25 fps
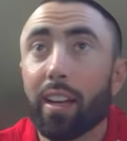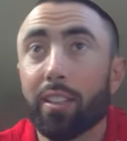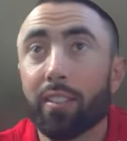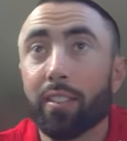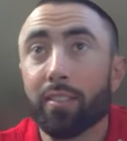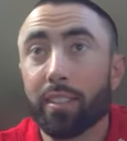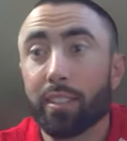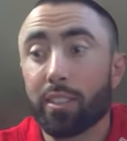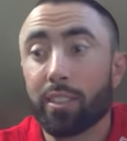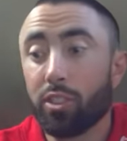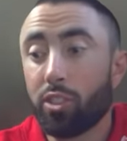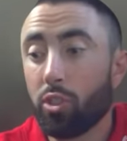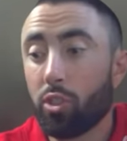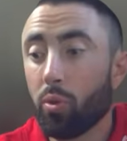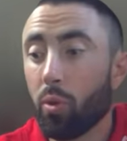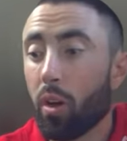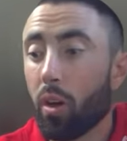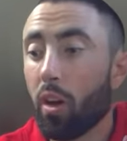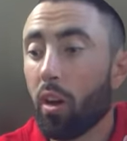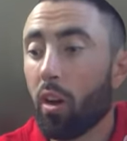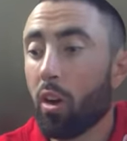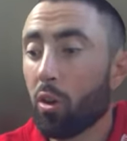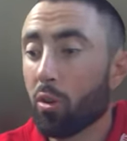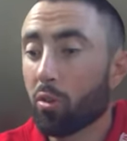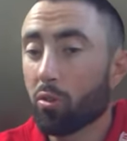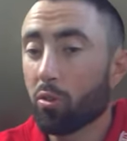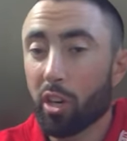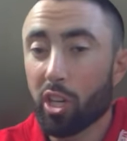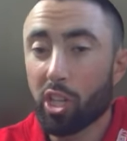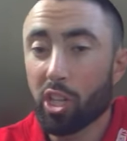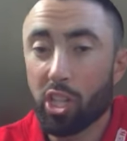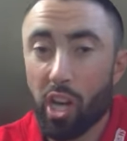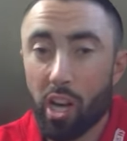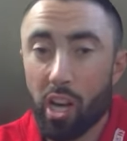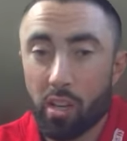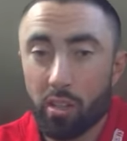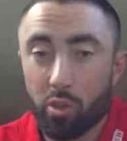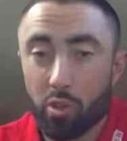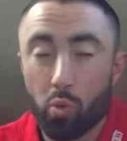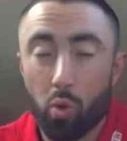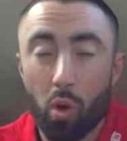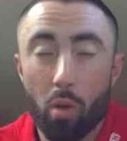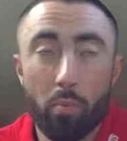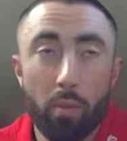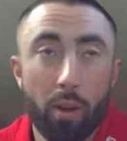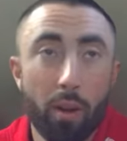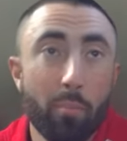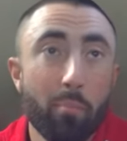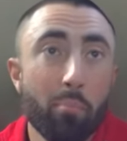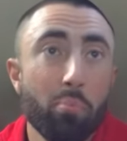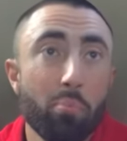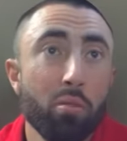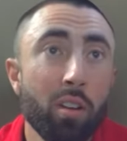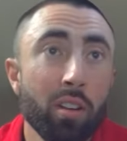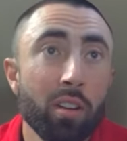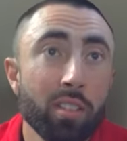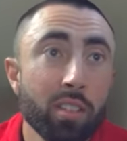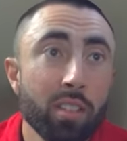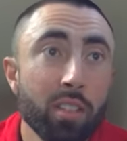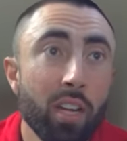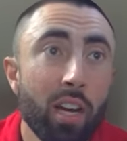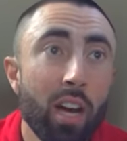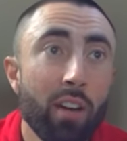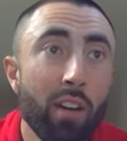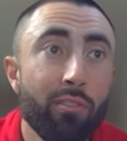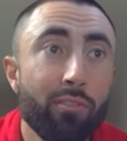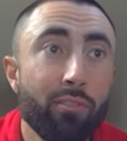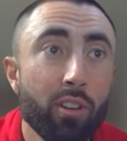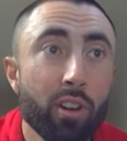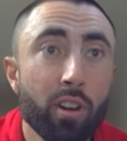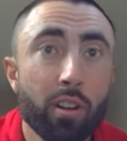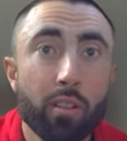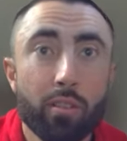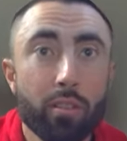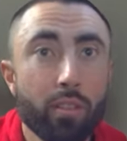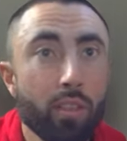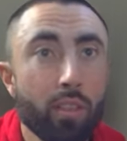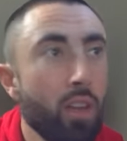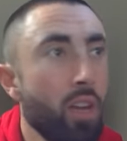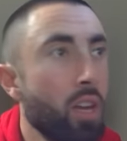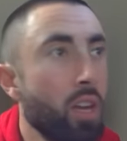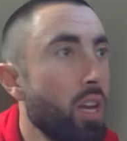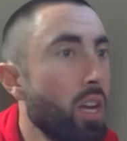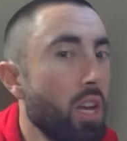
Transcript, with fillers: I just listened to uh, all Greg Schiano's 12 minute press conference.